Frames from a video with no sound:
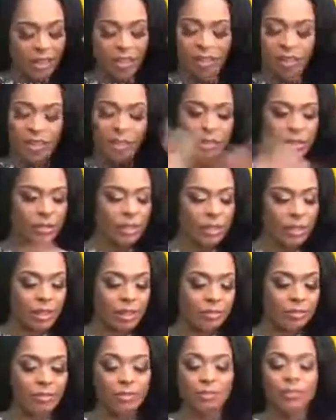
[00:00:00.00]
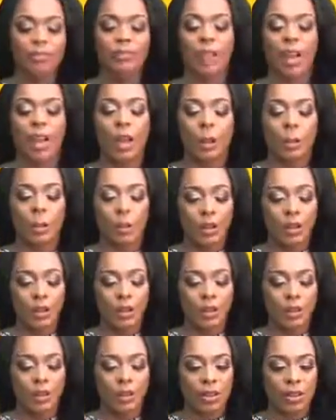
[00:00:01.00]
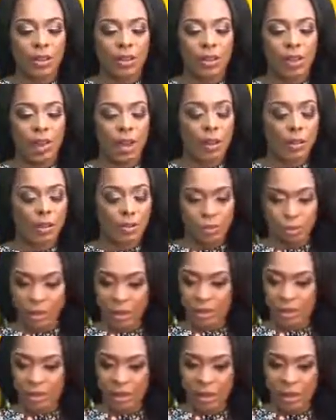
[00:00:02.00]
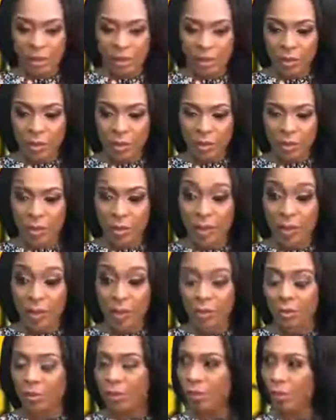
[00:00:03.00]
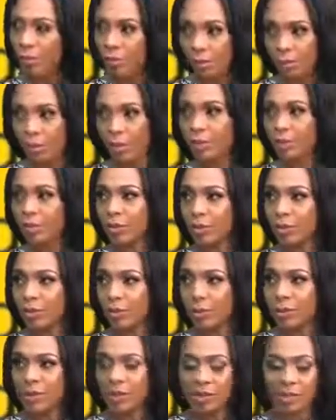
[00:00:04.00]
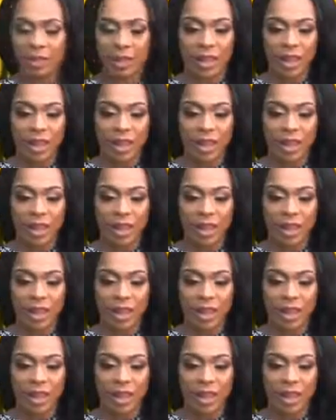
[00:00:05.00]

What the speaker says: But I would totally encourage anyone to go for it, because